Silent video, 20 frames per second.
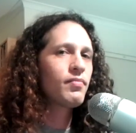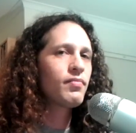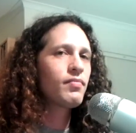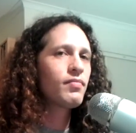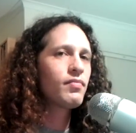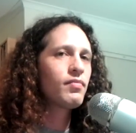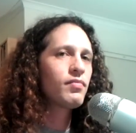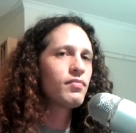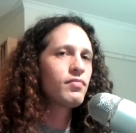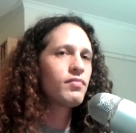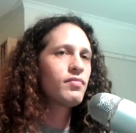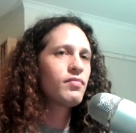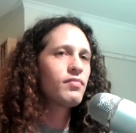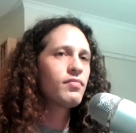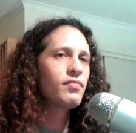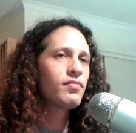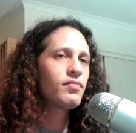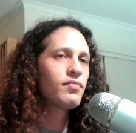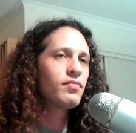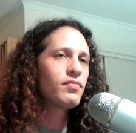
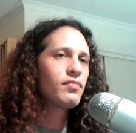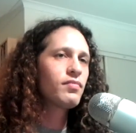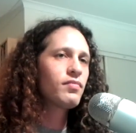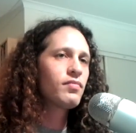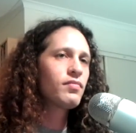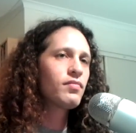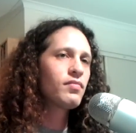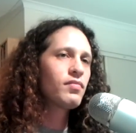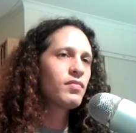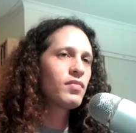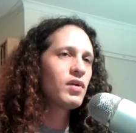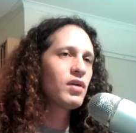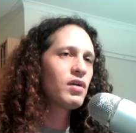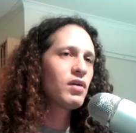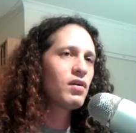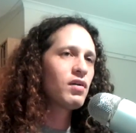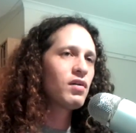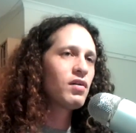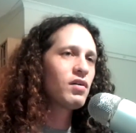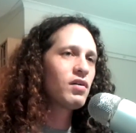
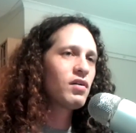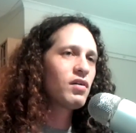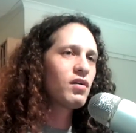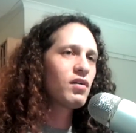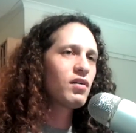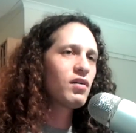(no one is talking)